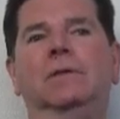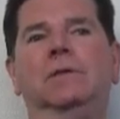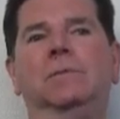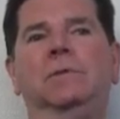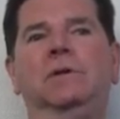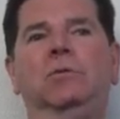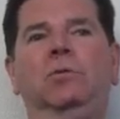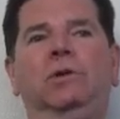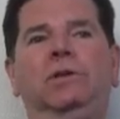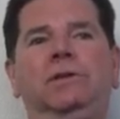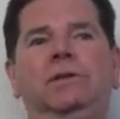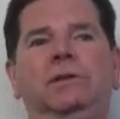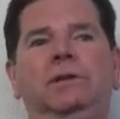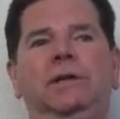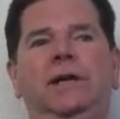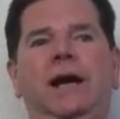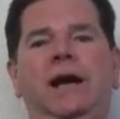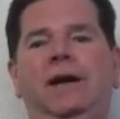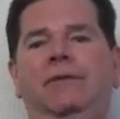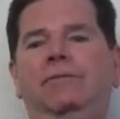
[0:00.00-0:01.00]
this
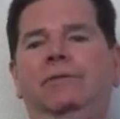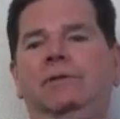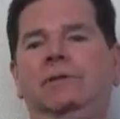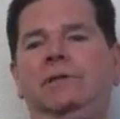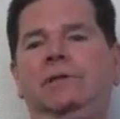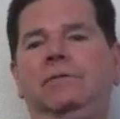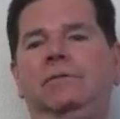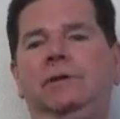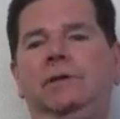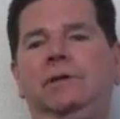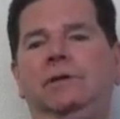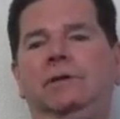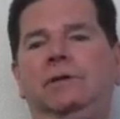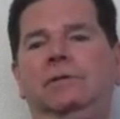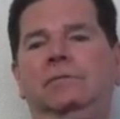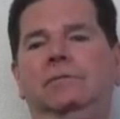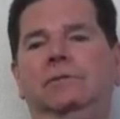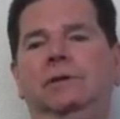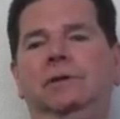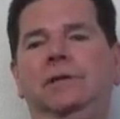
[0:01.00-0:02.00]
midwinter conference every
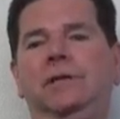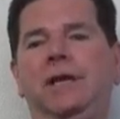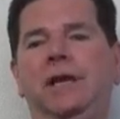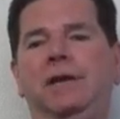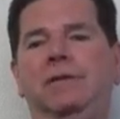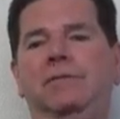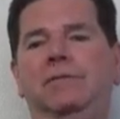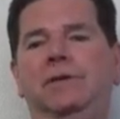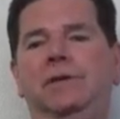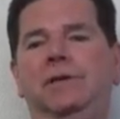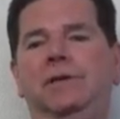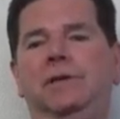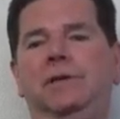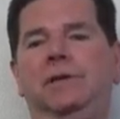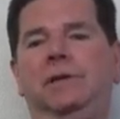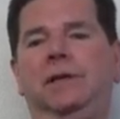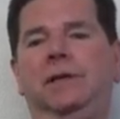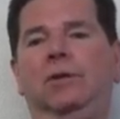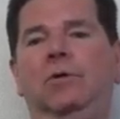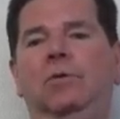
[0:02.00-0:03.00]
year for DAV,
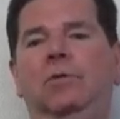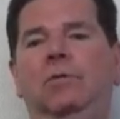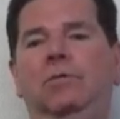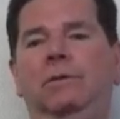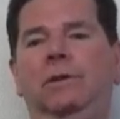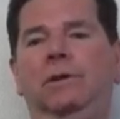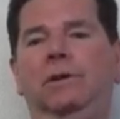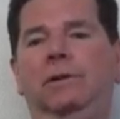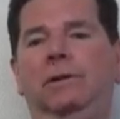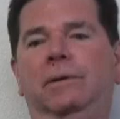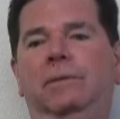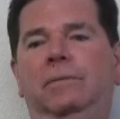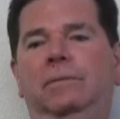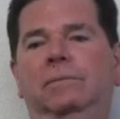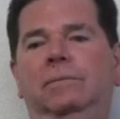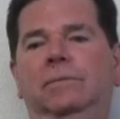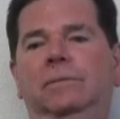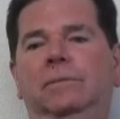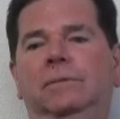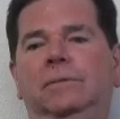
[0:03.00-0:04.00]
and I go over there
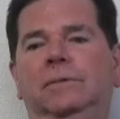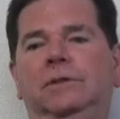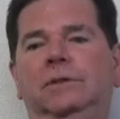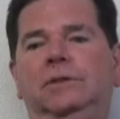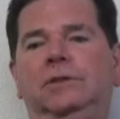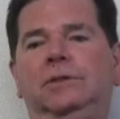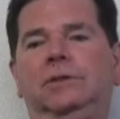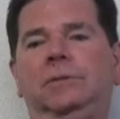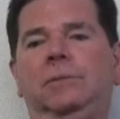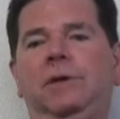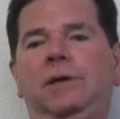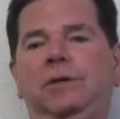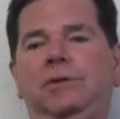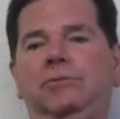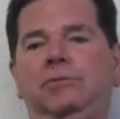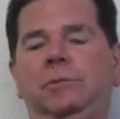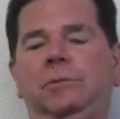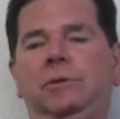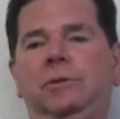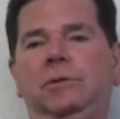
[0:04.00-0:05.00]
just to pay
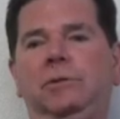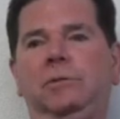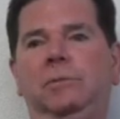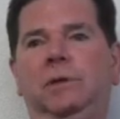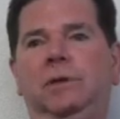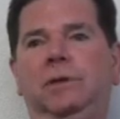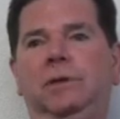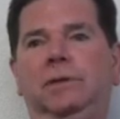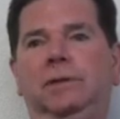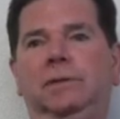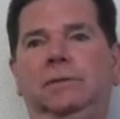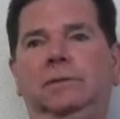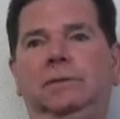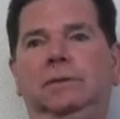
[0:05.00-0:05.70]
tribute to my